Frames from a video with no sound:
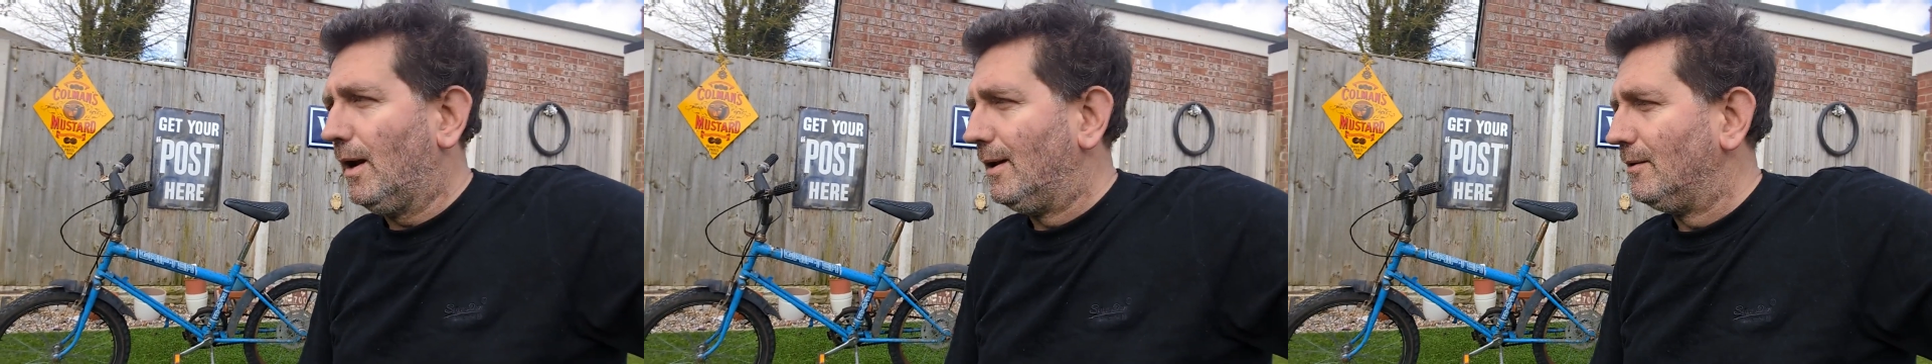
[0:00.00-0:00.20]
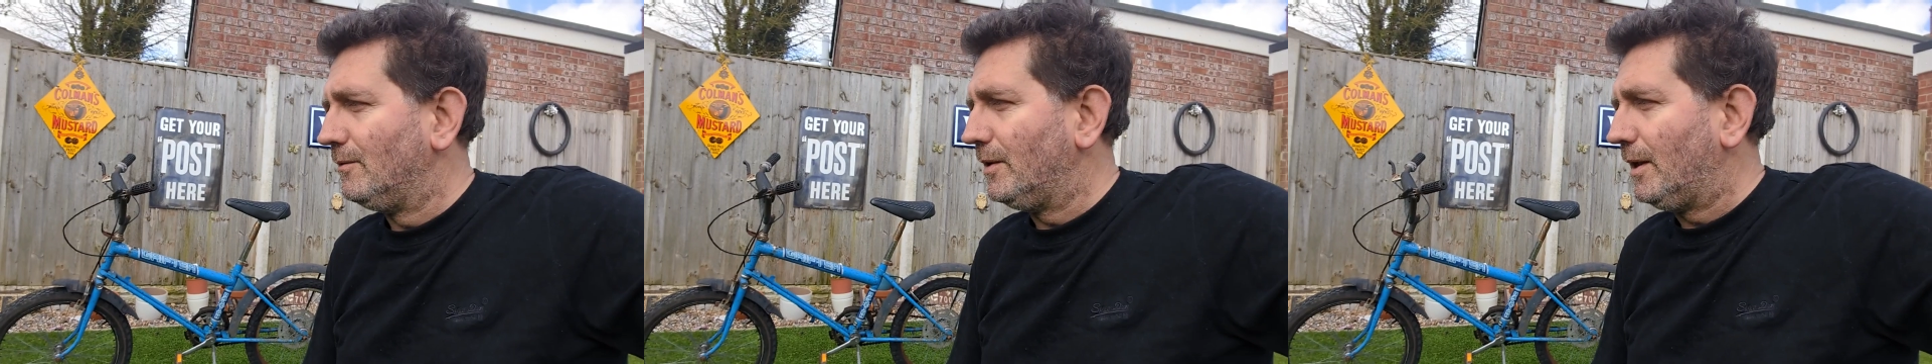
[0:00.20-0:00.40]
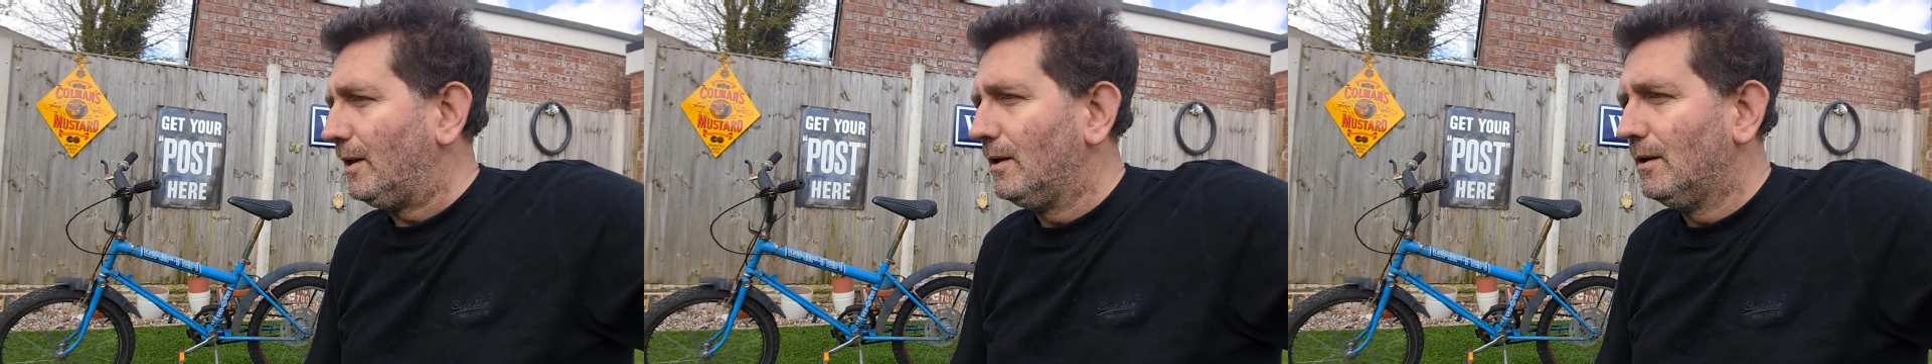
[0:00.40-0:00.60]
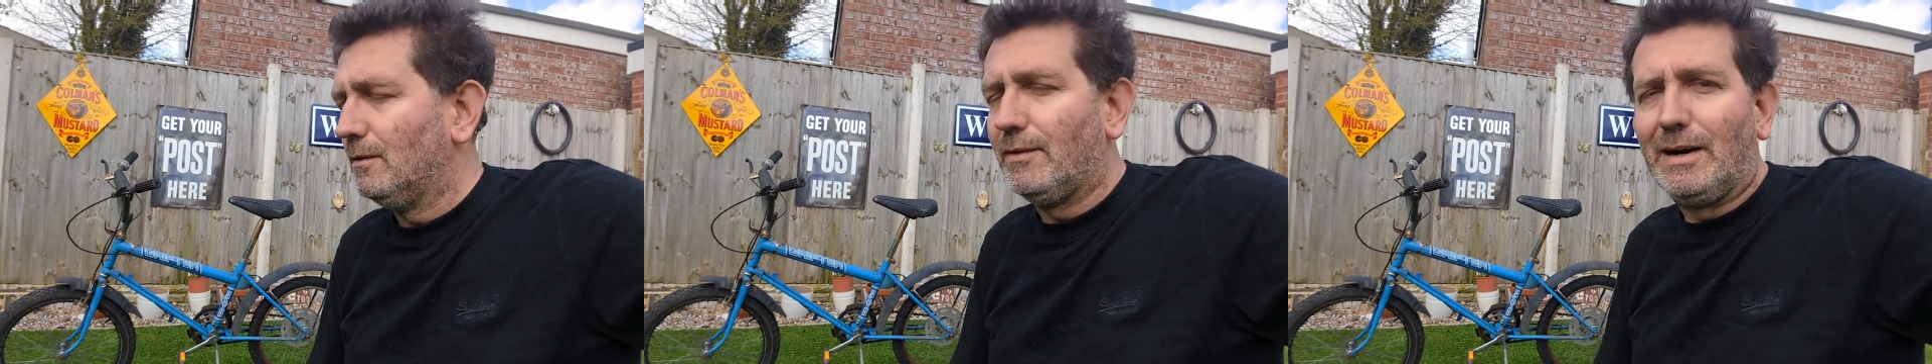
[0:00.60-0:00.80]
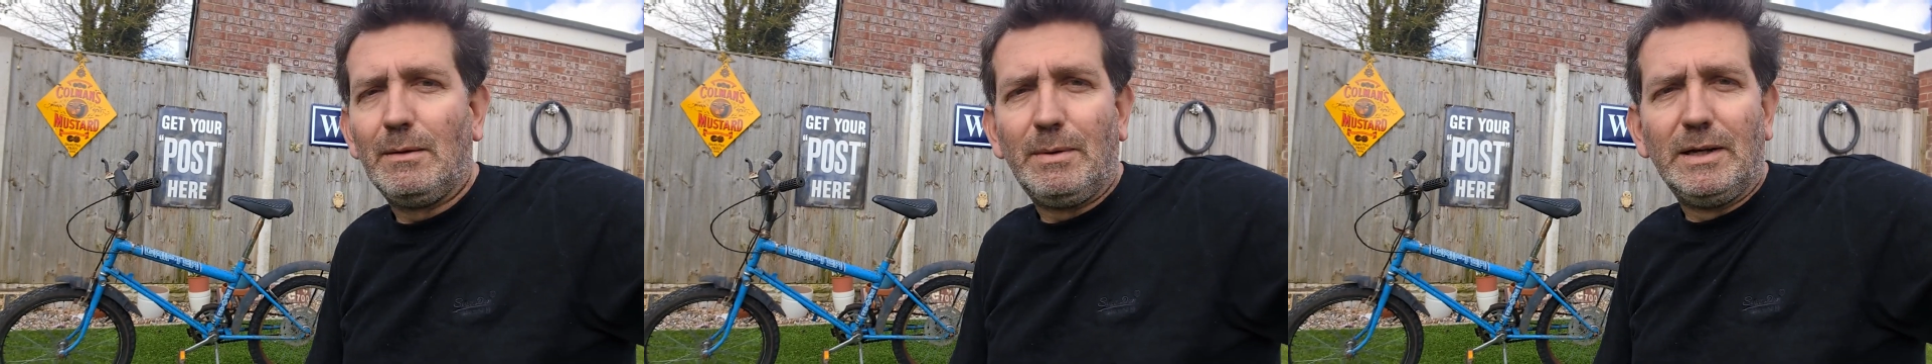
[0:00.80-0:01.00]
and the
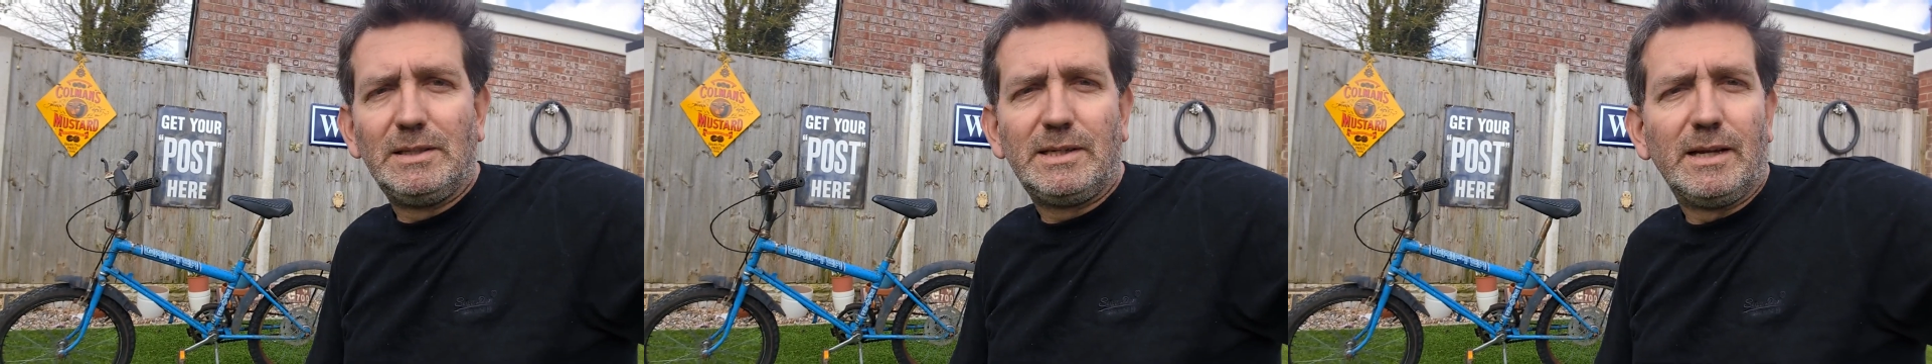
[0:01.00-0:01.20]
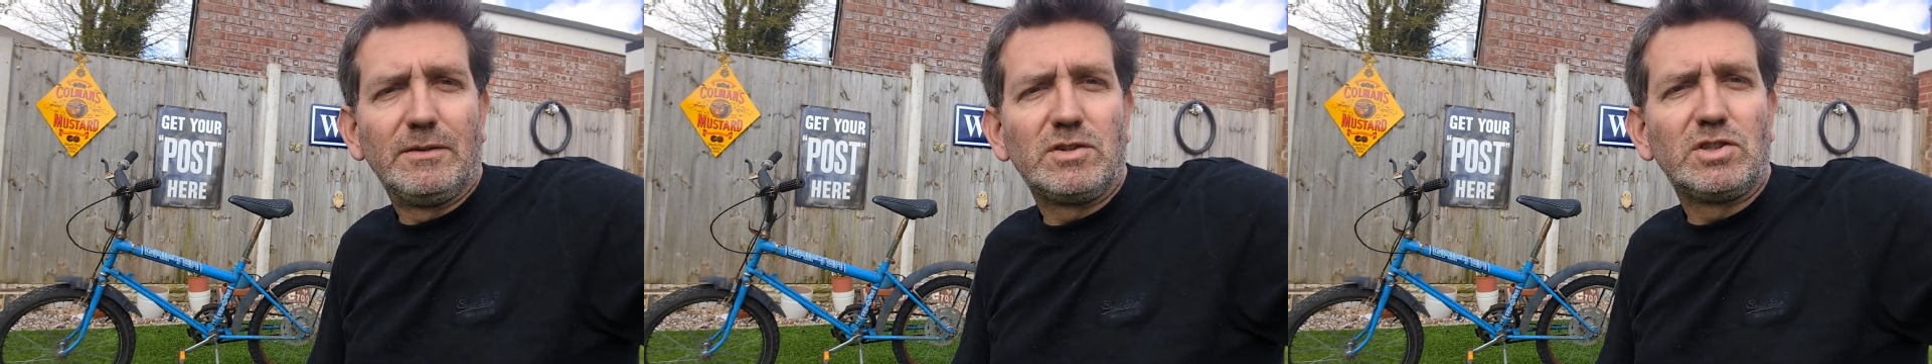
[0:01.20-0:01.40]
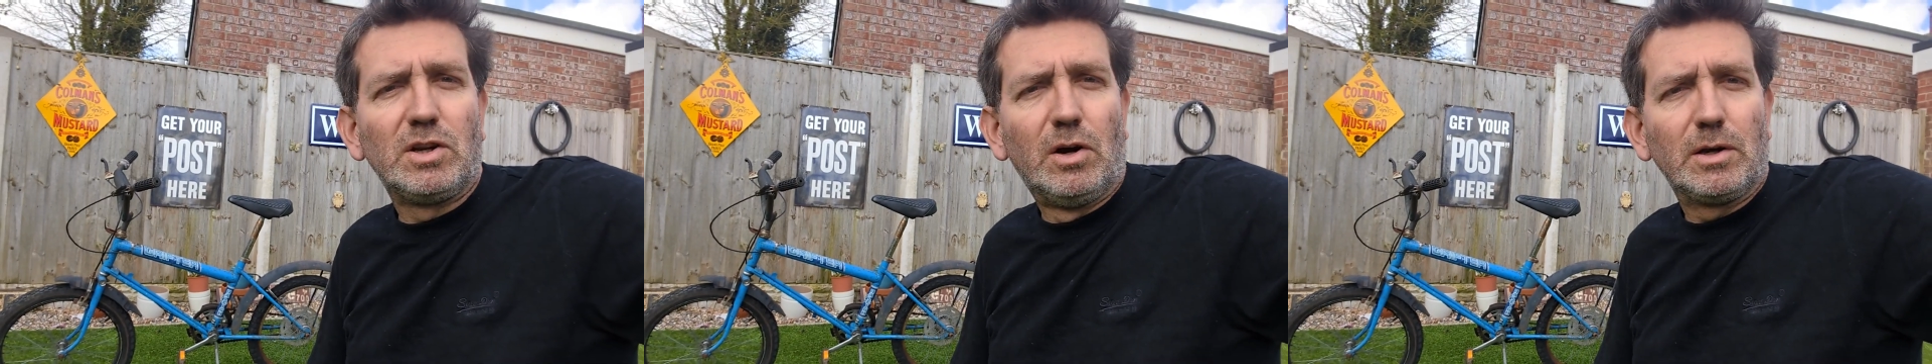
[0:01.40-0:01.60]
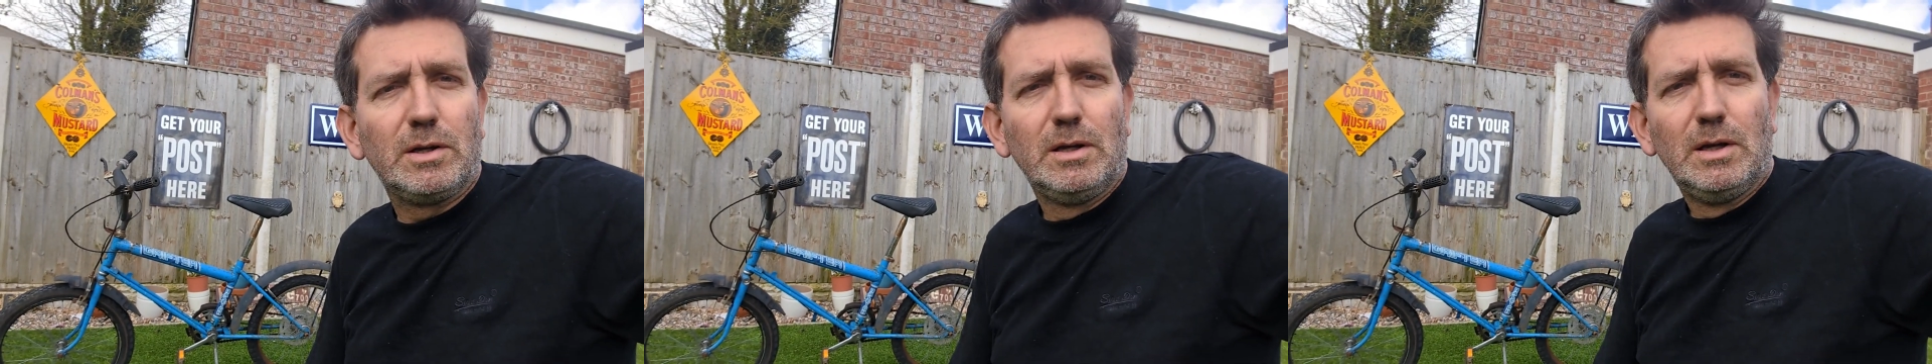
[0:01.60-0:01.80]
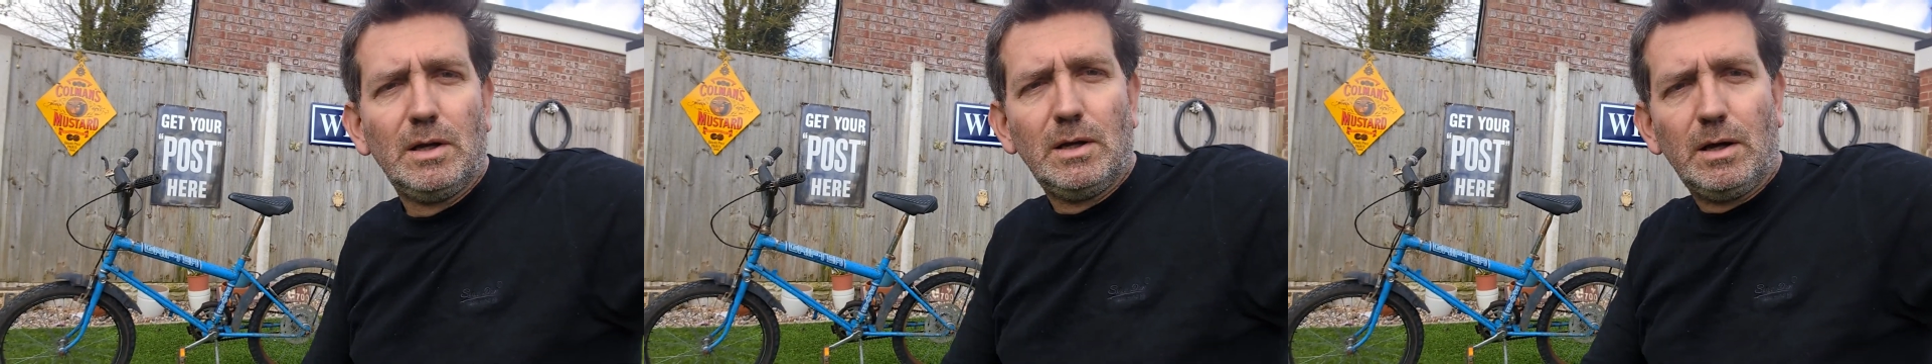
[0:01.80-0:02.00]
availability of
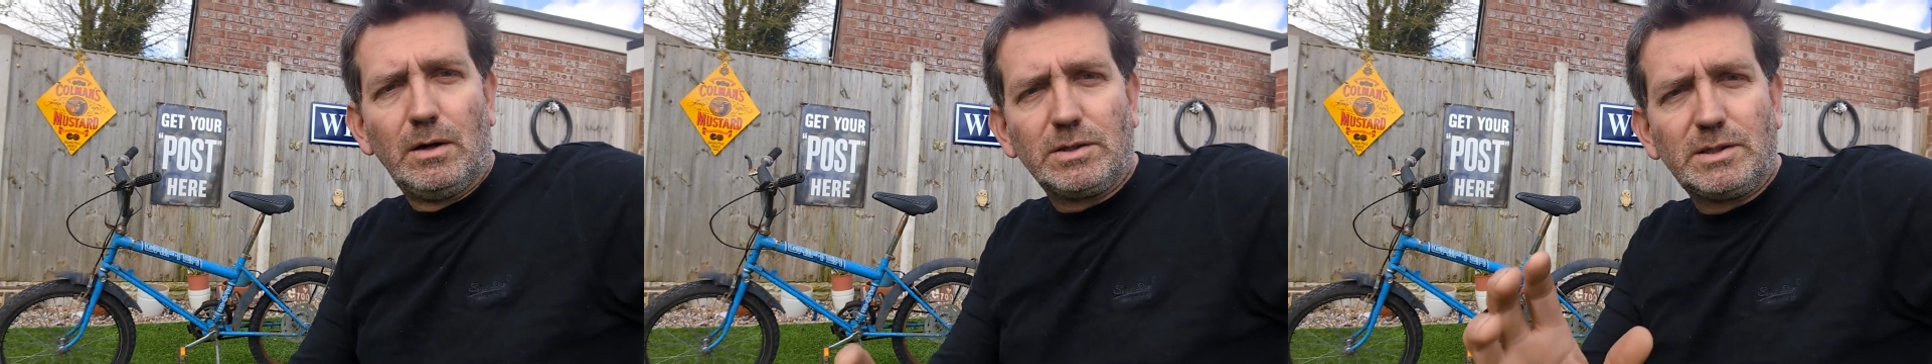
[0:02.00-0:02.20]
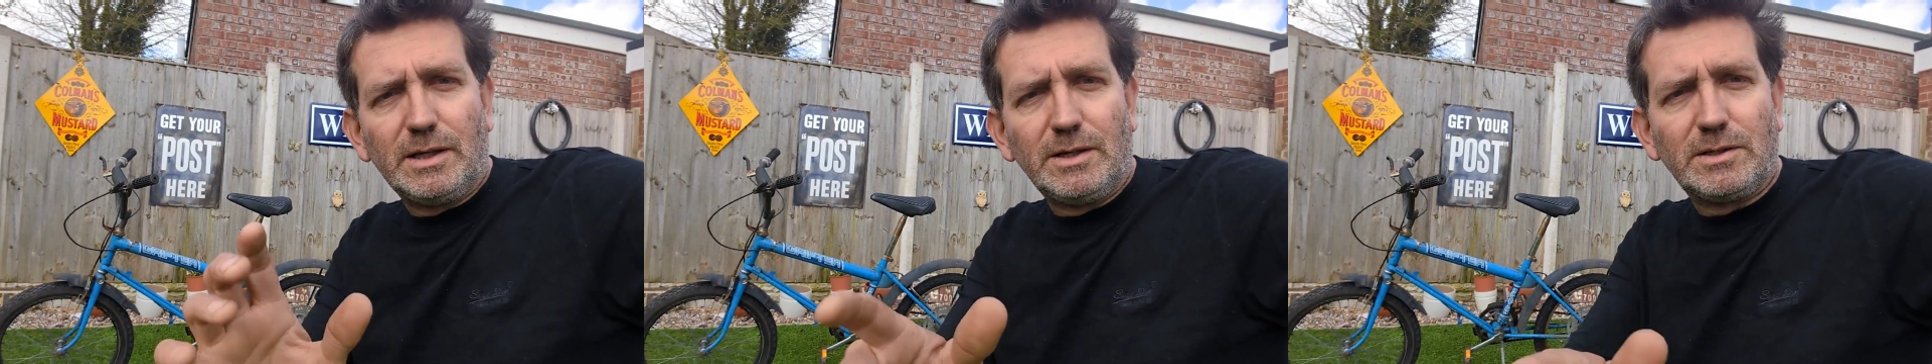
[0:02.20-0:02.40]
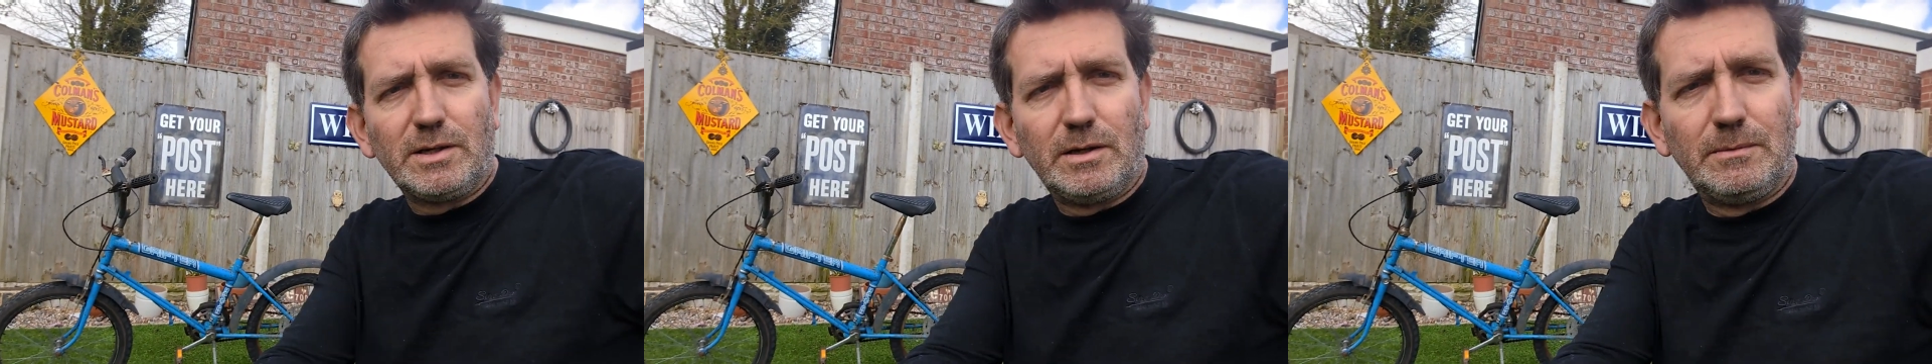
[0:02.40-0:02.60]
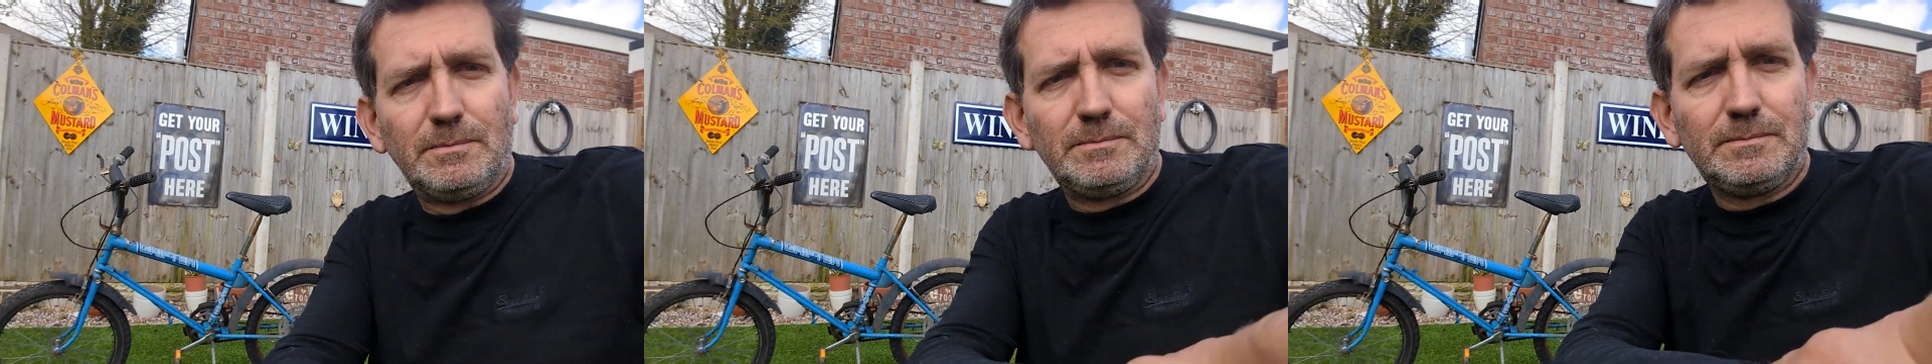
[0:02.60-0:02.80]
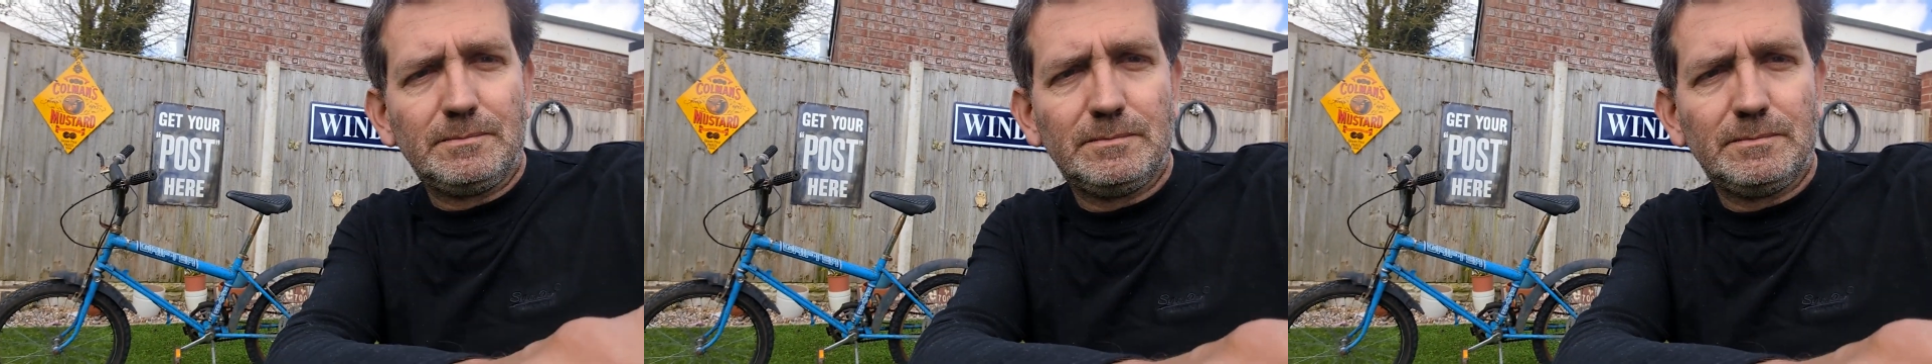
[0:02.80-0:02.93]
stock. I'll see you soon.